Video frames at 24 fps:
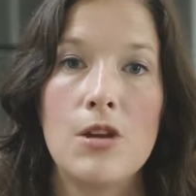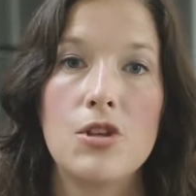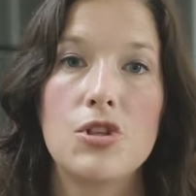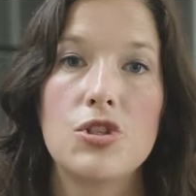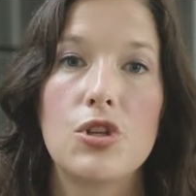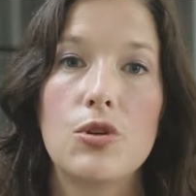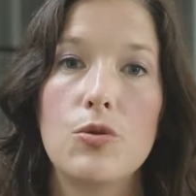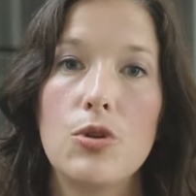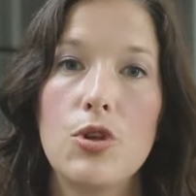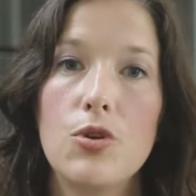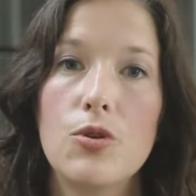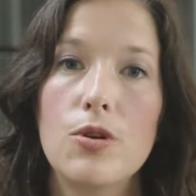
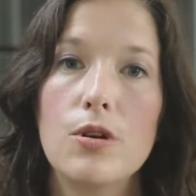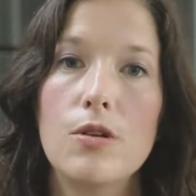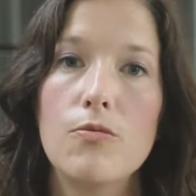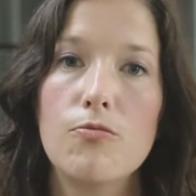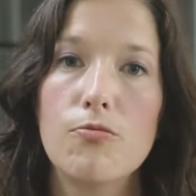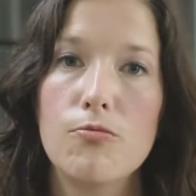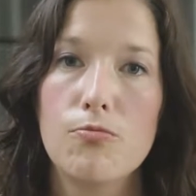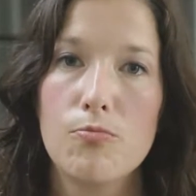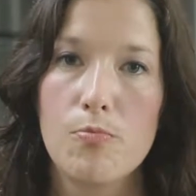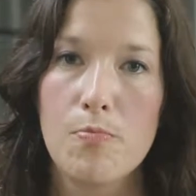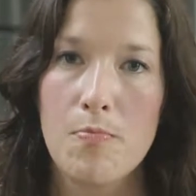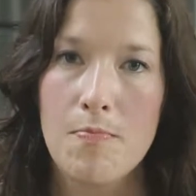So
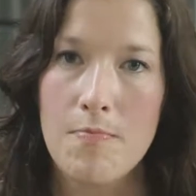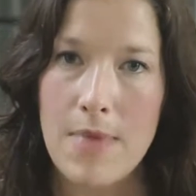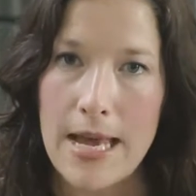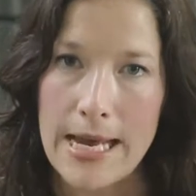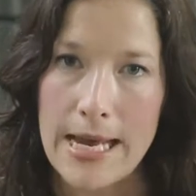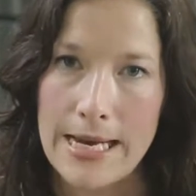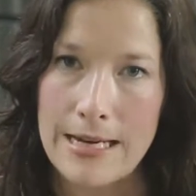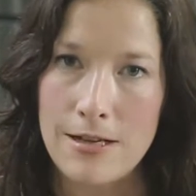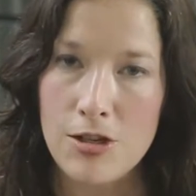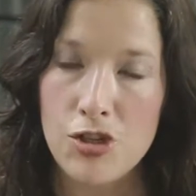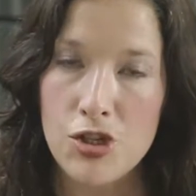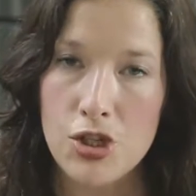your
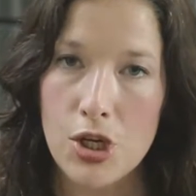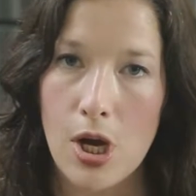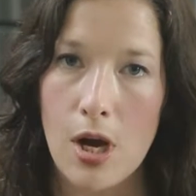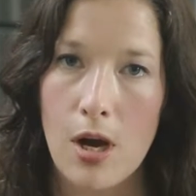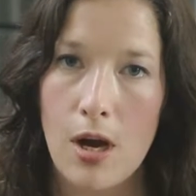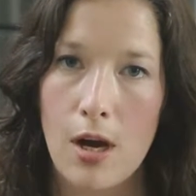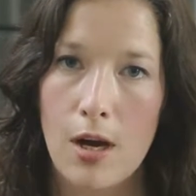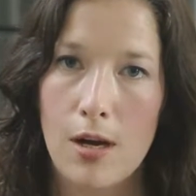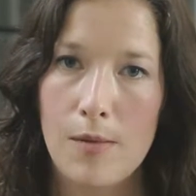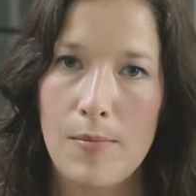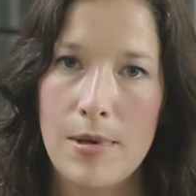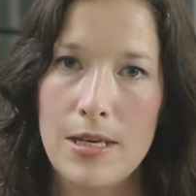main
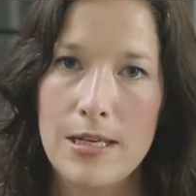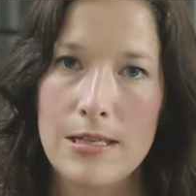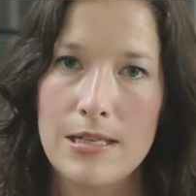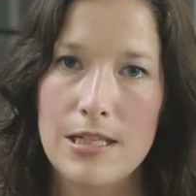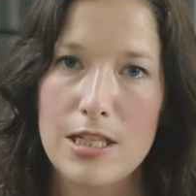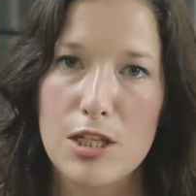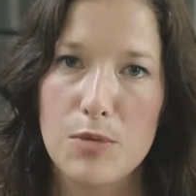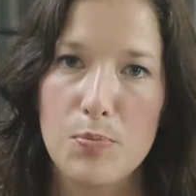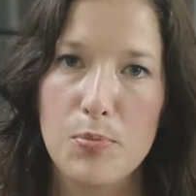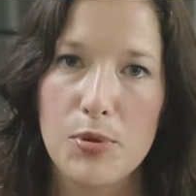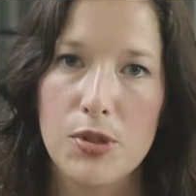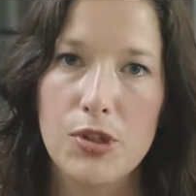job is
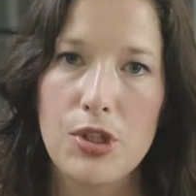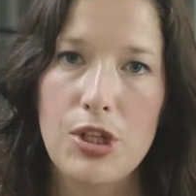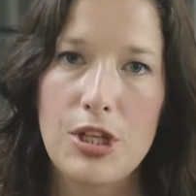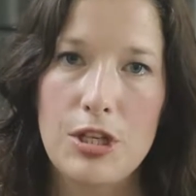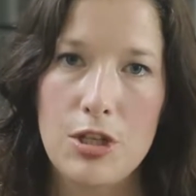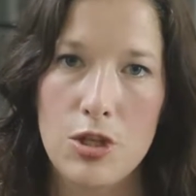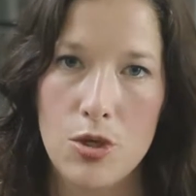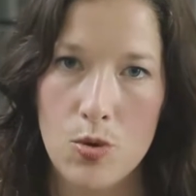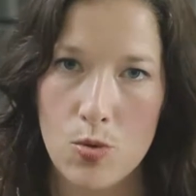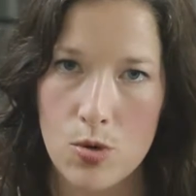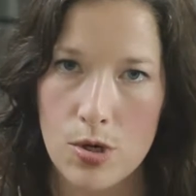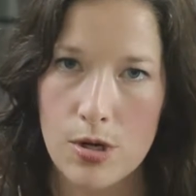to put
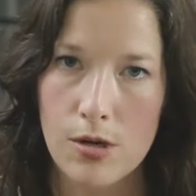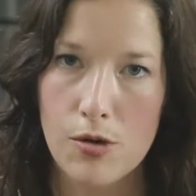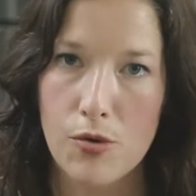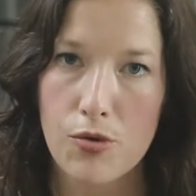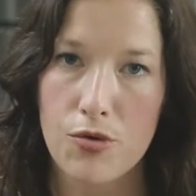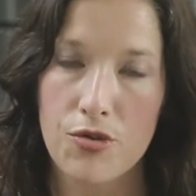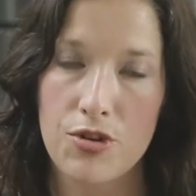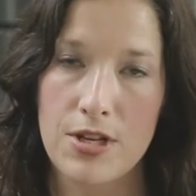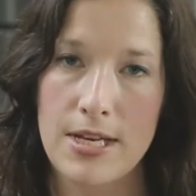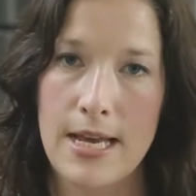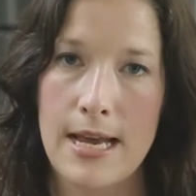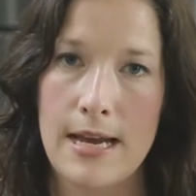your
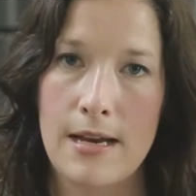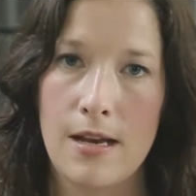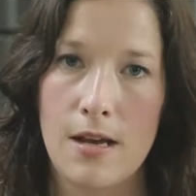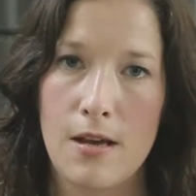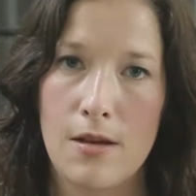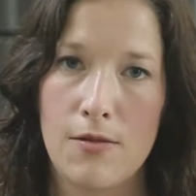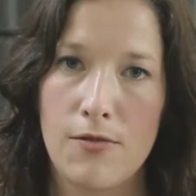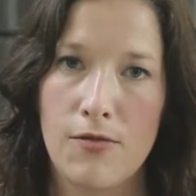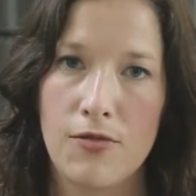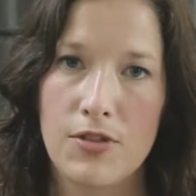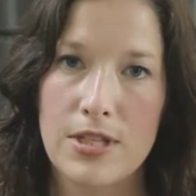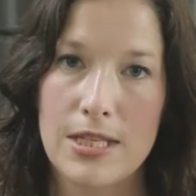
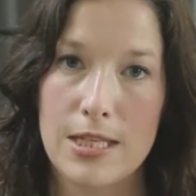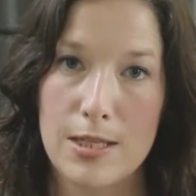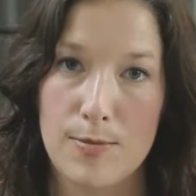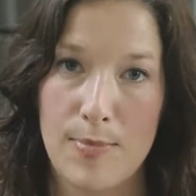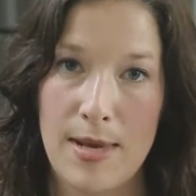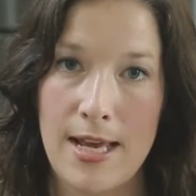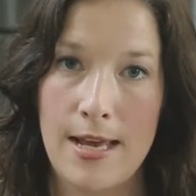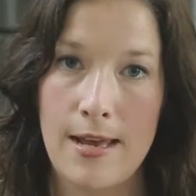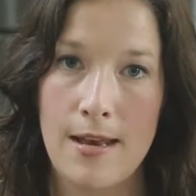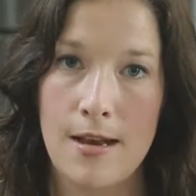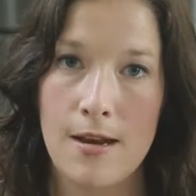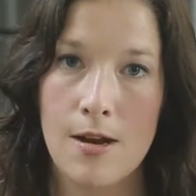creative
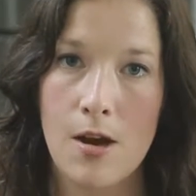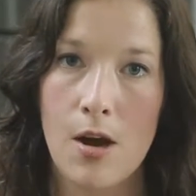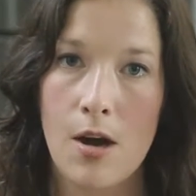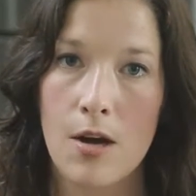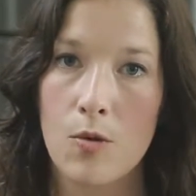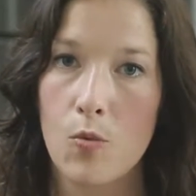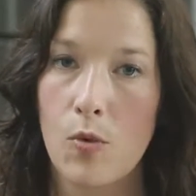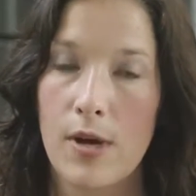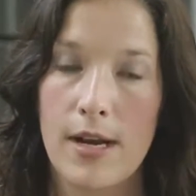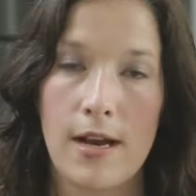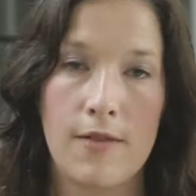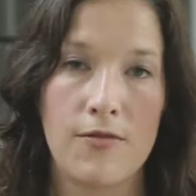spin
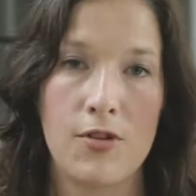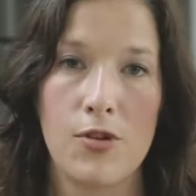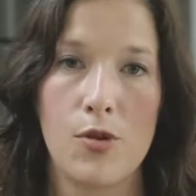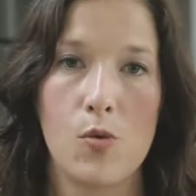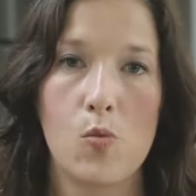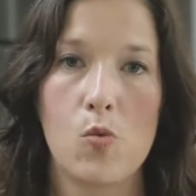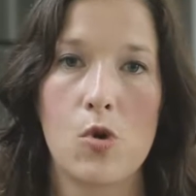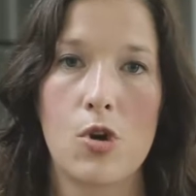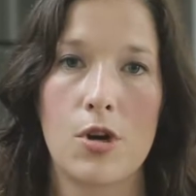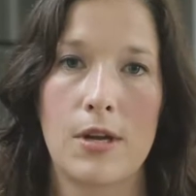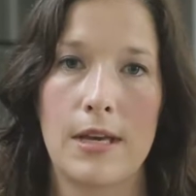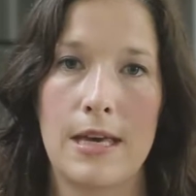on whatever the
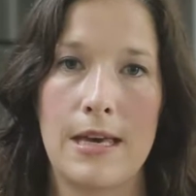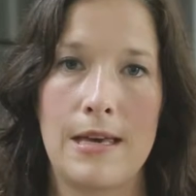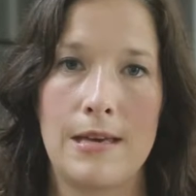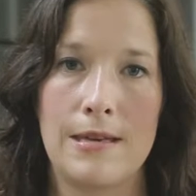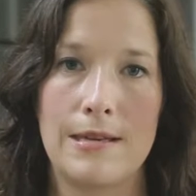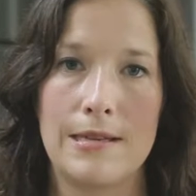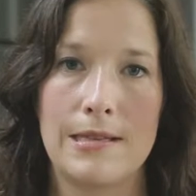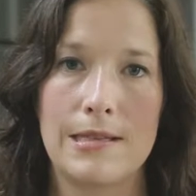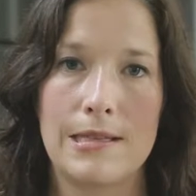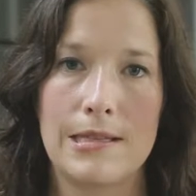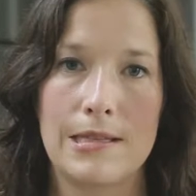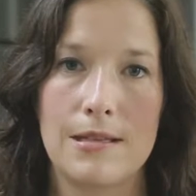work
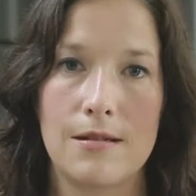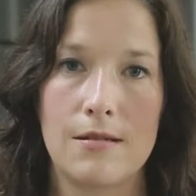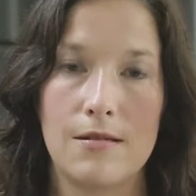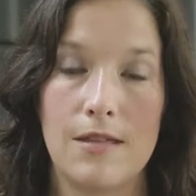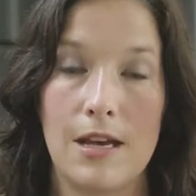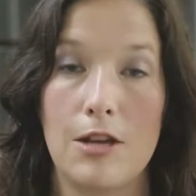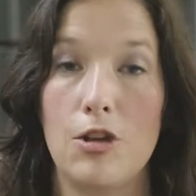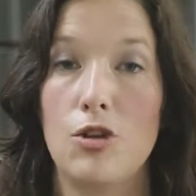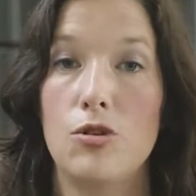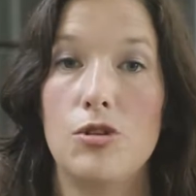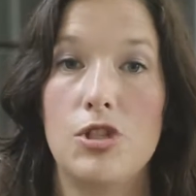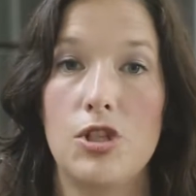is
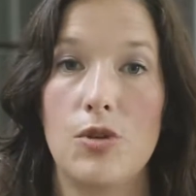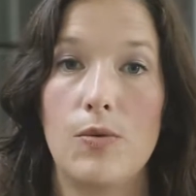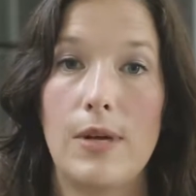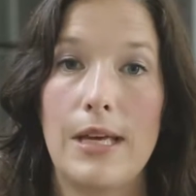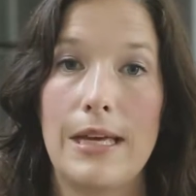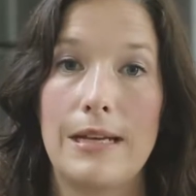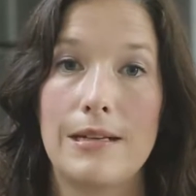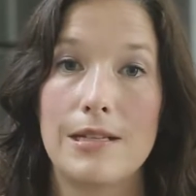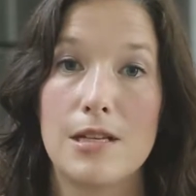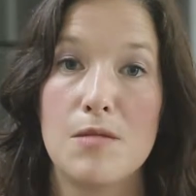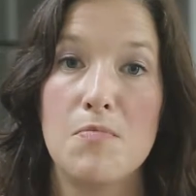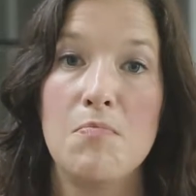that you're
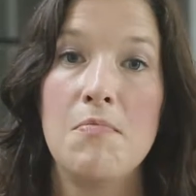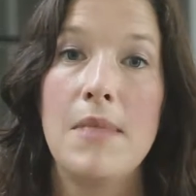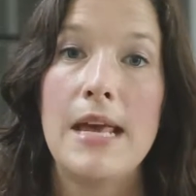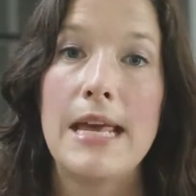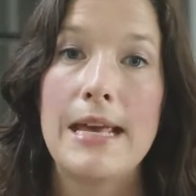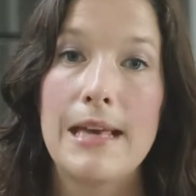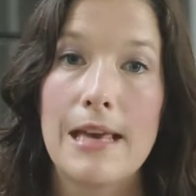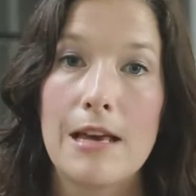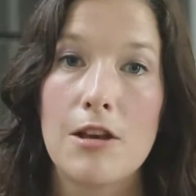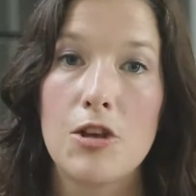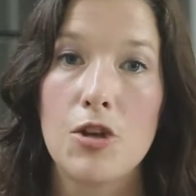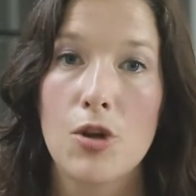doing, to
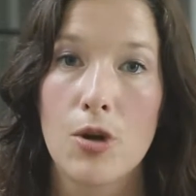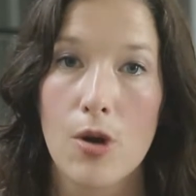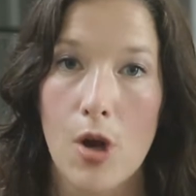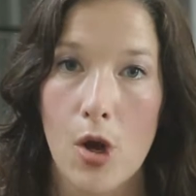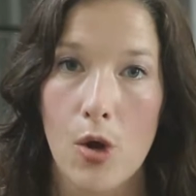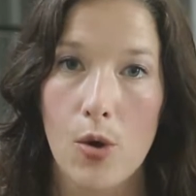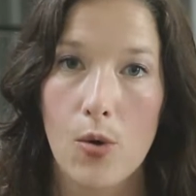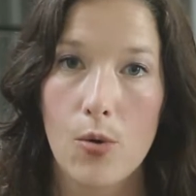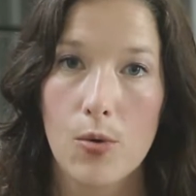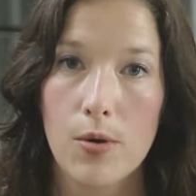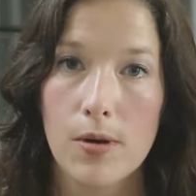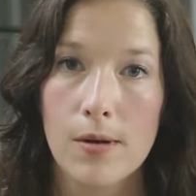make it your
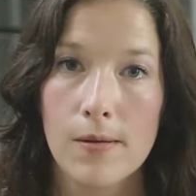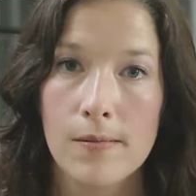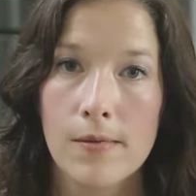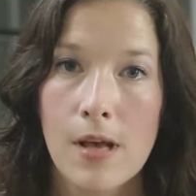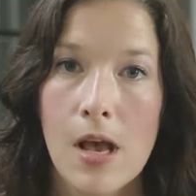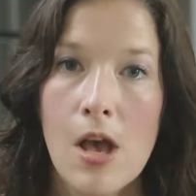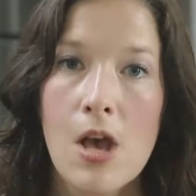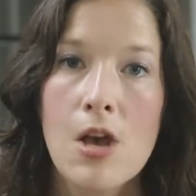own.